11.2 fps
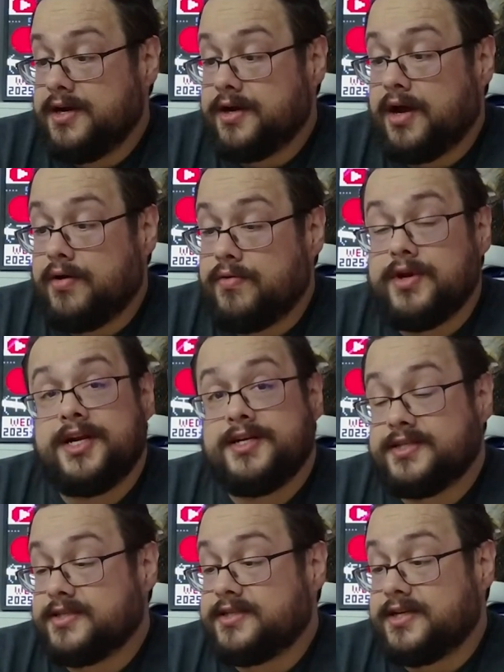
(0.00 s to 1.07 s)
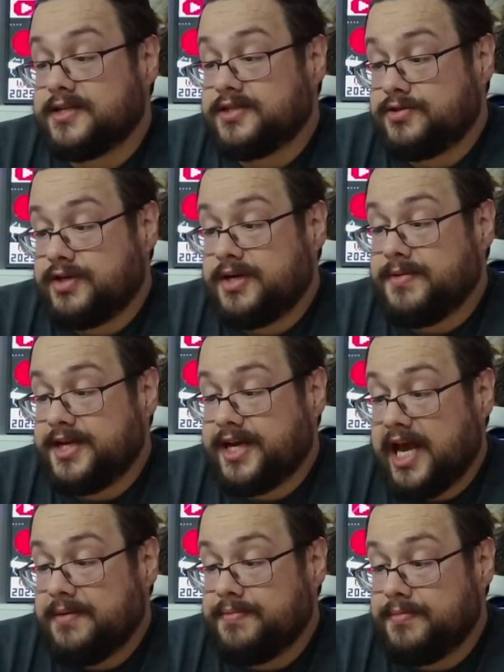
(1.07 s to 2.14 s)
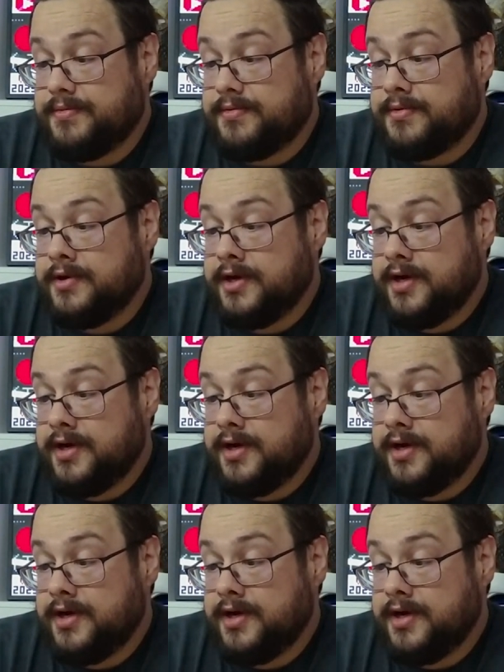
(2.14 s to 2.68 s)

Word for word: Not only is this an extremely capable